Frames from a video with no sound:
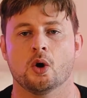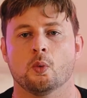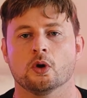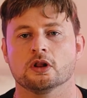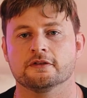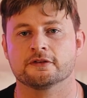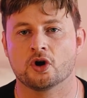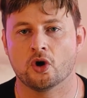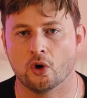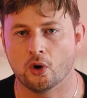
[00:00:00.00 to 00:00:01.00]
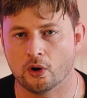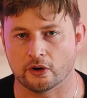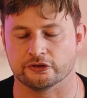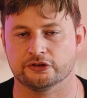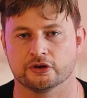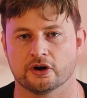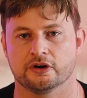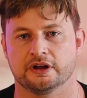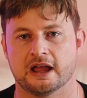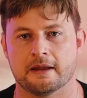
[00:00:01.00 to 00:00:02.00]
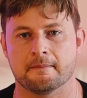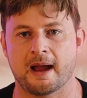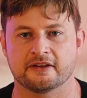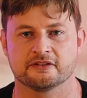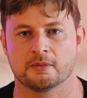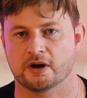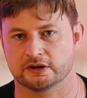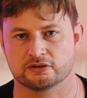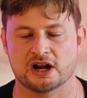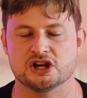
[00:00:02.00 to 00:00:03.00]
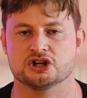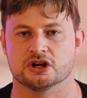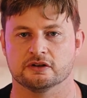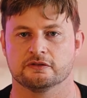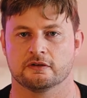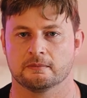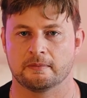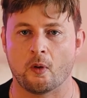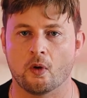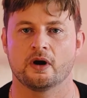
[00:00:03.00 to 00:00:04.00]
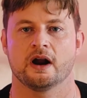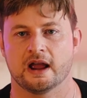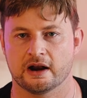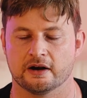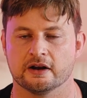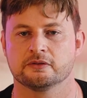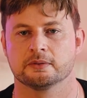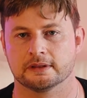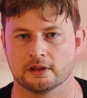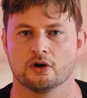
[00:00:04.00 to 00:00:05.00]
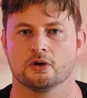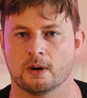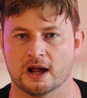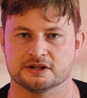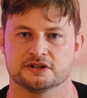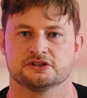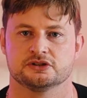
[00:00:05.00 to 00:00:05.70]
Well, of course, you're going to get mass migration from poorer areas with low wages